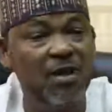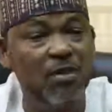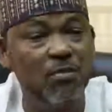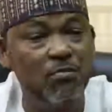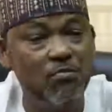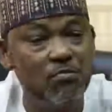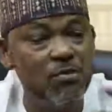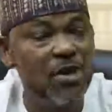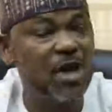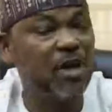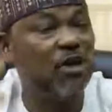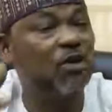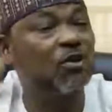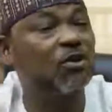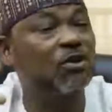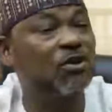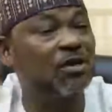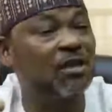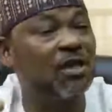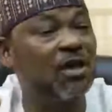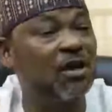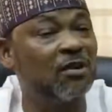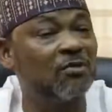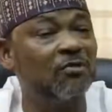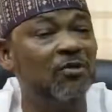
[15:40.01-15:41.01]
Make
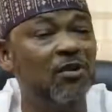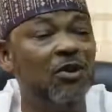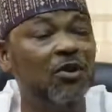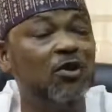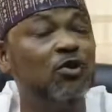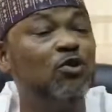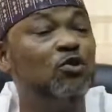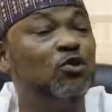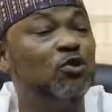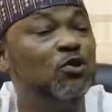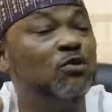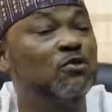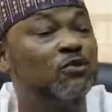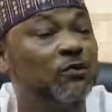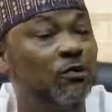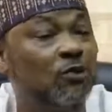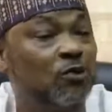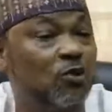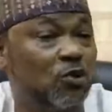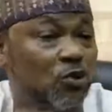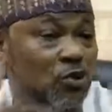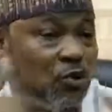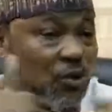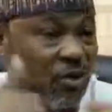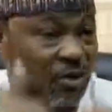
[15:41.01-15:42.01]
yourself useful
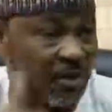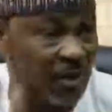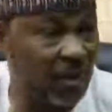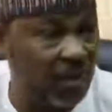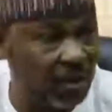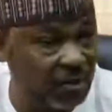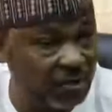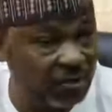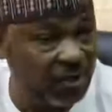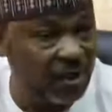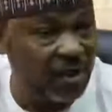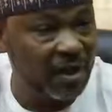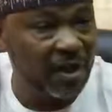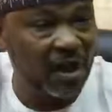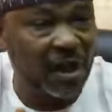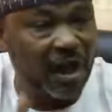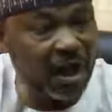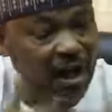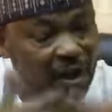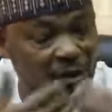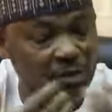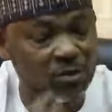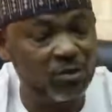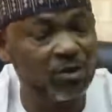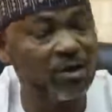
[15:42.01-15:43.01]
to yourself
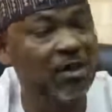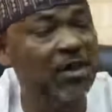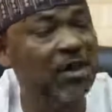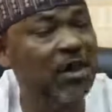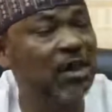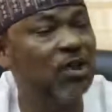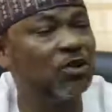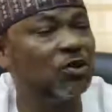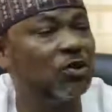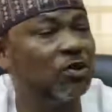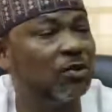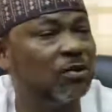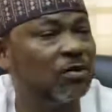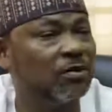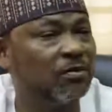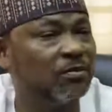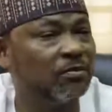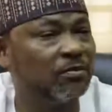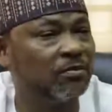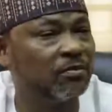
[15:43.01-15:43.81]
and to the nation.